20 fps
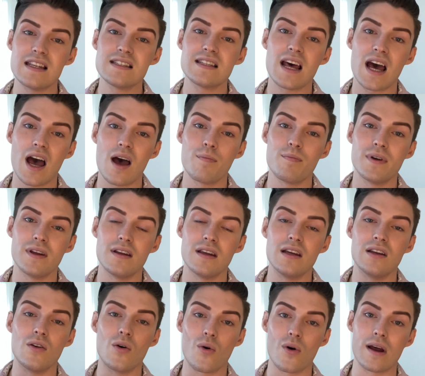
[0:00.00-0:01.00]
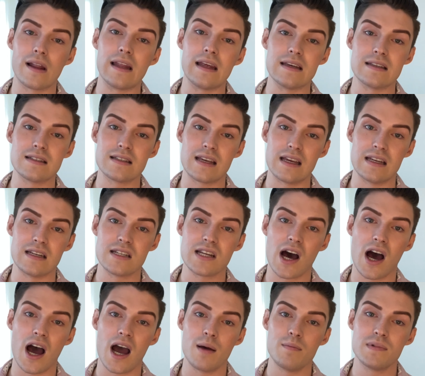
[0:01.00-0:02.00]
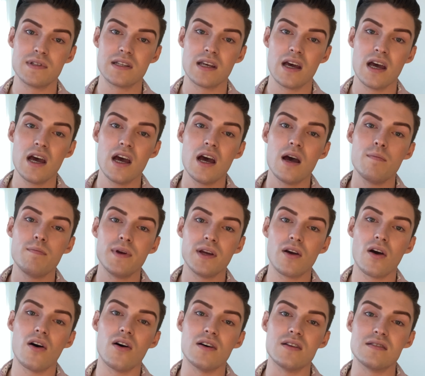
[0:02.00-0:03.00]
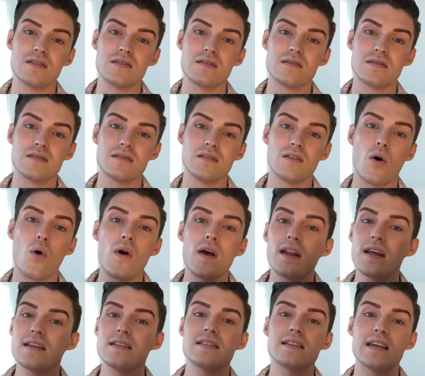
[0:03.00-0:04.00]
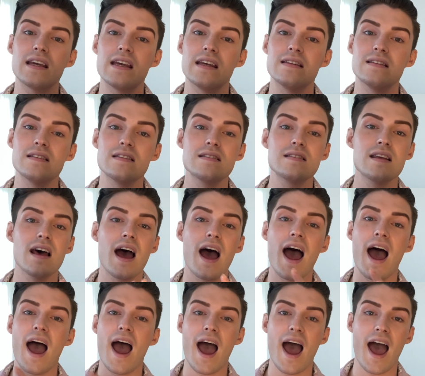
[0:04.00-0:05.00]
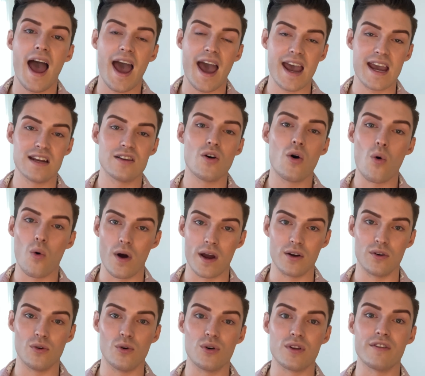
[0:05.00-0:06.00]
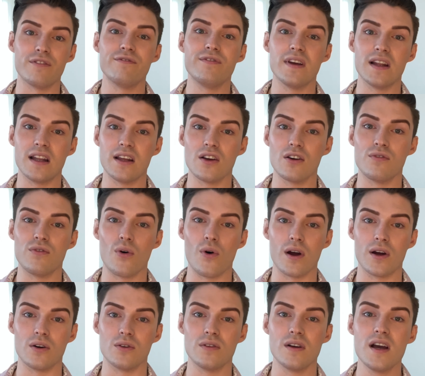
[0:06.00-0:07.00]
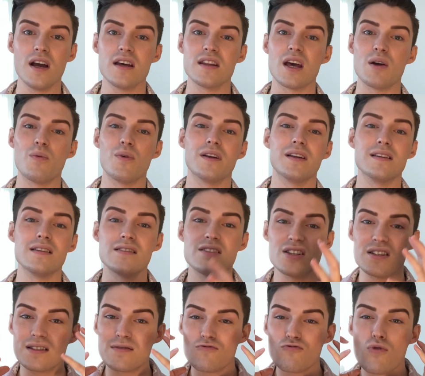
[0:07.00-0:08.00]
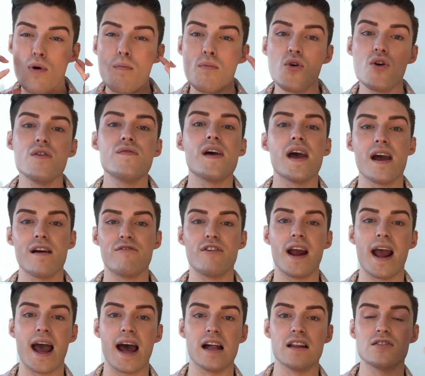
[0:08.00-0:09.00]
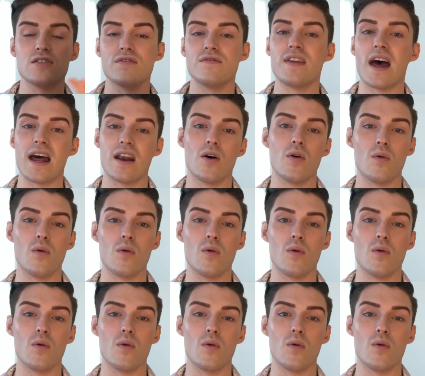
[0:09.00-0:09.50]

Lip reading: to happen in oilier skin types because oilier skins hate oil or the feeling of oil. They want to just remove every ounce of that